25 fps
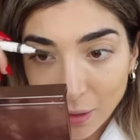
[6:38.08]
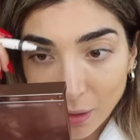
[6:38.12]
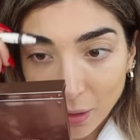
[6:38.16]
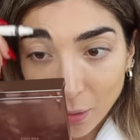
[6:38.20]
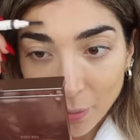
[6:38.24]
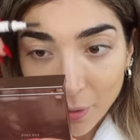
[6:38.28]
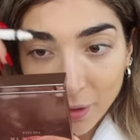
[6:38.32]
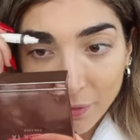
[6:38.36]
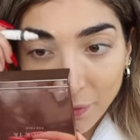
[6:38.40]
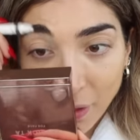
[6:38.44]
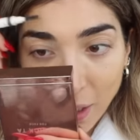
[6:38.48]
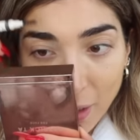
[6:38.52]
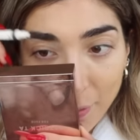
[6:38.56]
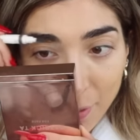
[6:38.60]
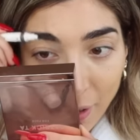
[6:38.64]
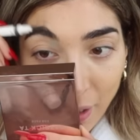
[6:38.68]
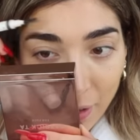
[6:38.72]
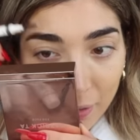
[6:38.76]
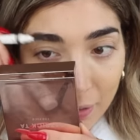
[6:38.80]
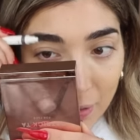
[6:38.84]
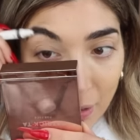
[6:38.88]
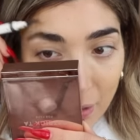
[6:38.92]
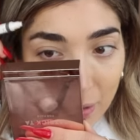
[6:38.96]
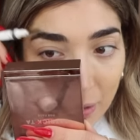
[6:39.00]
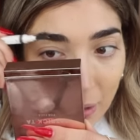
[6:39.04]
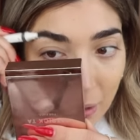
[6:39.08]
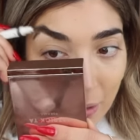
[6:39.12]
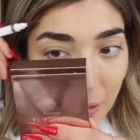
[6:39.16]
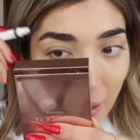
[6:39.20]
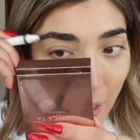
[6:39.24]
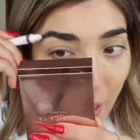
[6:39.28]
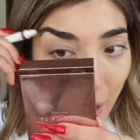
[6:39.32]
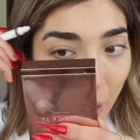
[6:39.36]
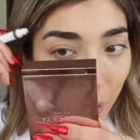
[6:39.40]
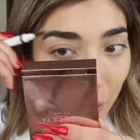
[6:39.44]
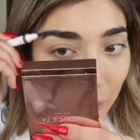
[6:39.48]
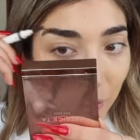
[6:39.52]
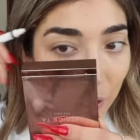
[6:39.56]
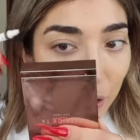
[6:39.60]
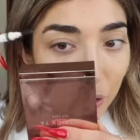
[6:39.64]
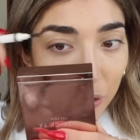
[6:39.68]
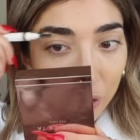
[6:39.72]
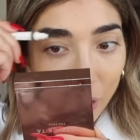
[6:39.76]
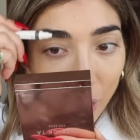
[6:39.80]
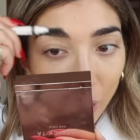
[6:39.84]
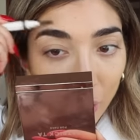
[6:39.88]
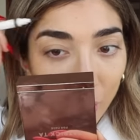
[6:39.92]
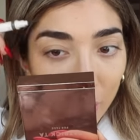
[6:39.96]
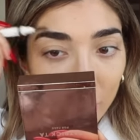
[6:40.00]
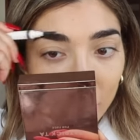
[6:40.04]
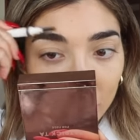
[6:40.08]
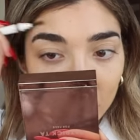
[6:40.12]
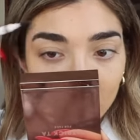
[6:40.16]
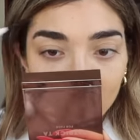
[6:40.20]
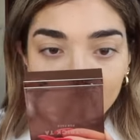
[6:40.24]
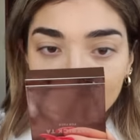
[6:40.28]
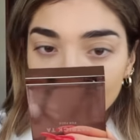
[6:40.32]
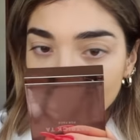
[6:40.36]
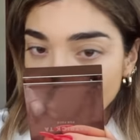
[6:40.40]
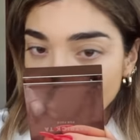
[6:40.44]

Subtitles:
a little bit of eyebrows because these are out of control, and as soon